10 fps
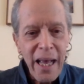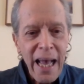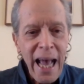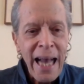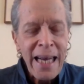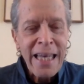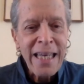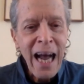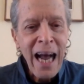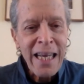And it
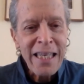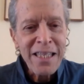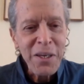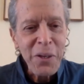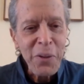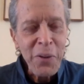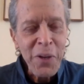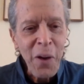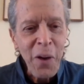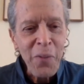got into,
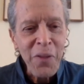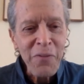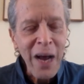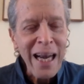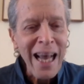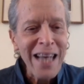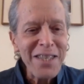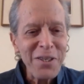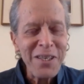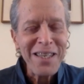the
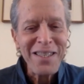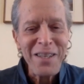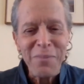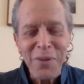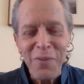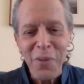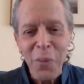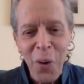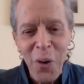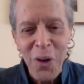financial systems of the
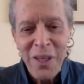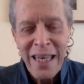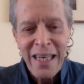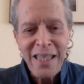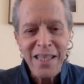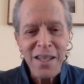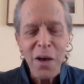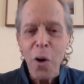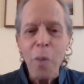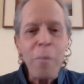world and into the
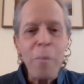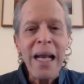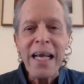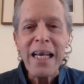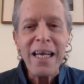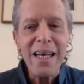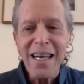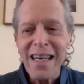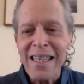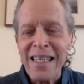whole money
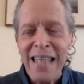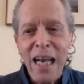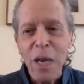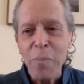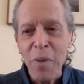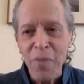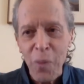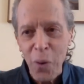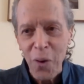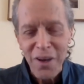setup of the
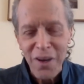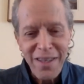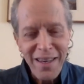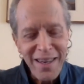world.